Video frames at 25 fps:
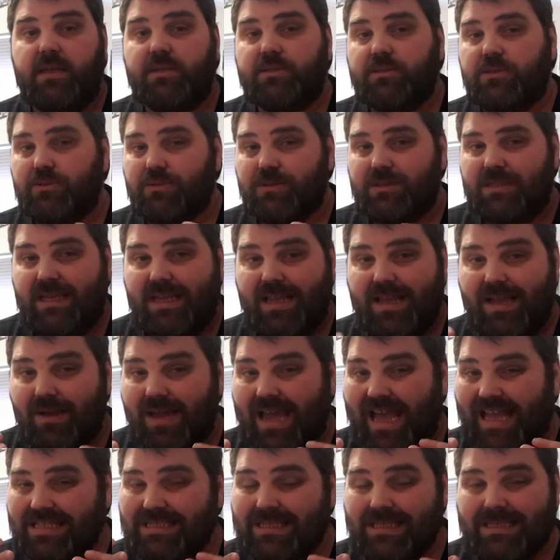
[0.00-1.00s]
So you'll see,
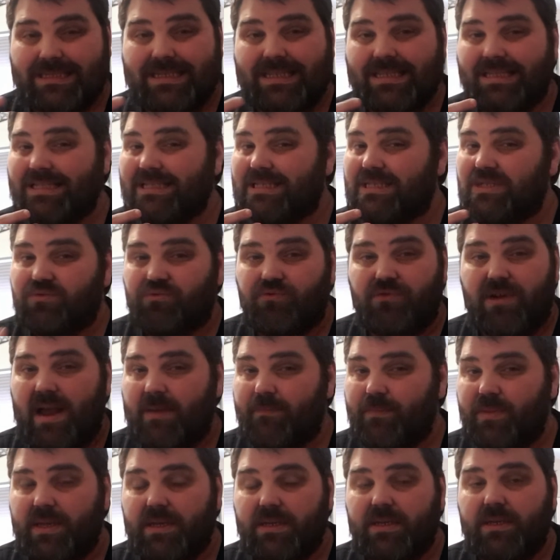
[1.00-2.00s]
as I said, this is
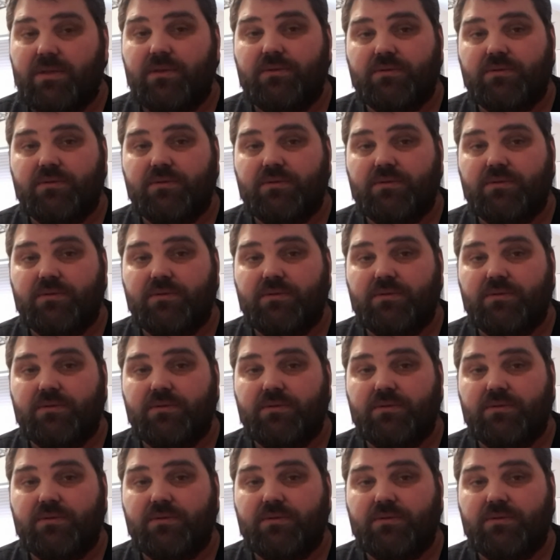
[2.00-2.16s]
rapid.